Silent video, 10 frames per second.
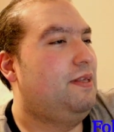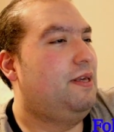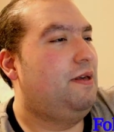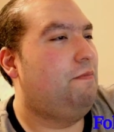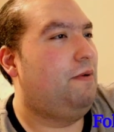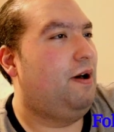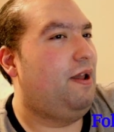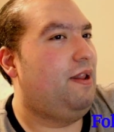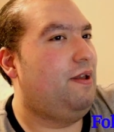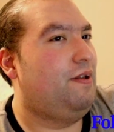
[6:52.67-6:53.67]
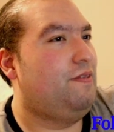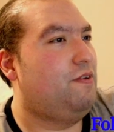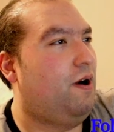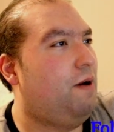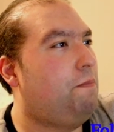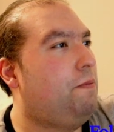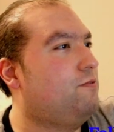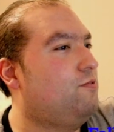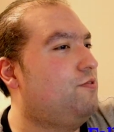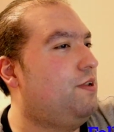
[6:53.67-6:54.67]
But there are
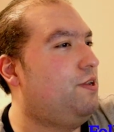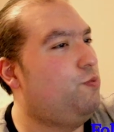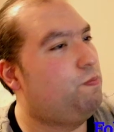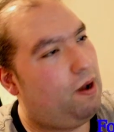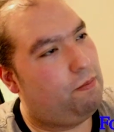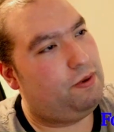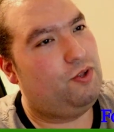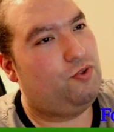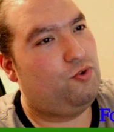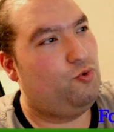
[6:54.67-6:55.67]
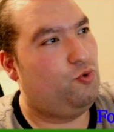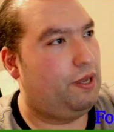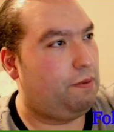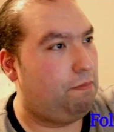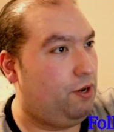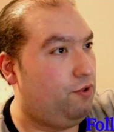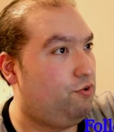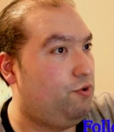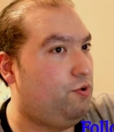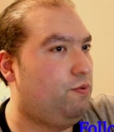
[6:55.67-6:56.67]
puzzles that you probably need to do, like mate in
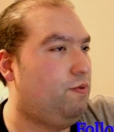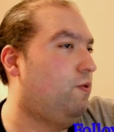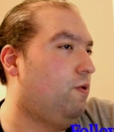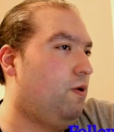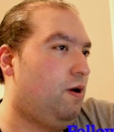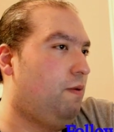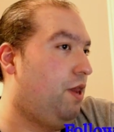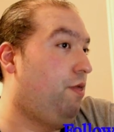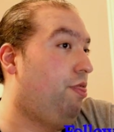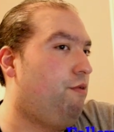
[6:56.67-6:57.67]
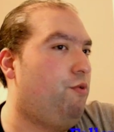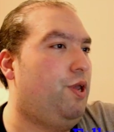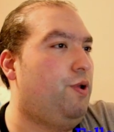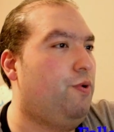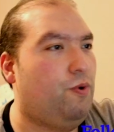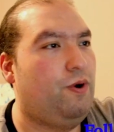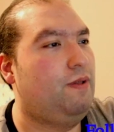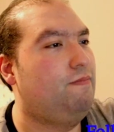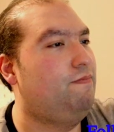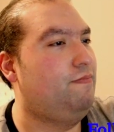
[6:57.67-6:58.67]
2 or mate in 3 or
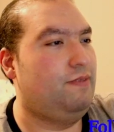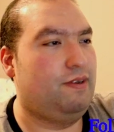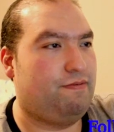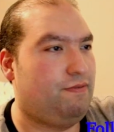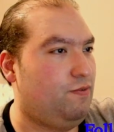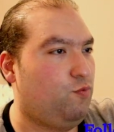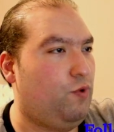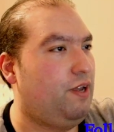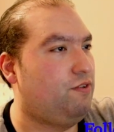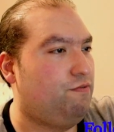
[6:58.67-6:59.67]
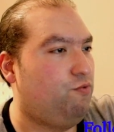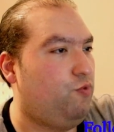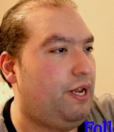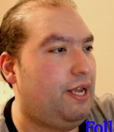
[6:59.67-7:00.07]
different ways of winning.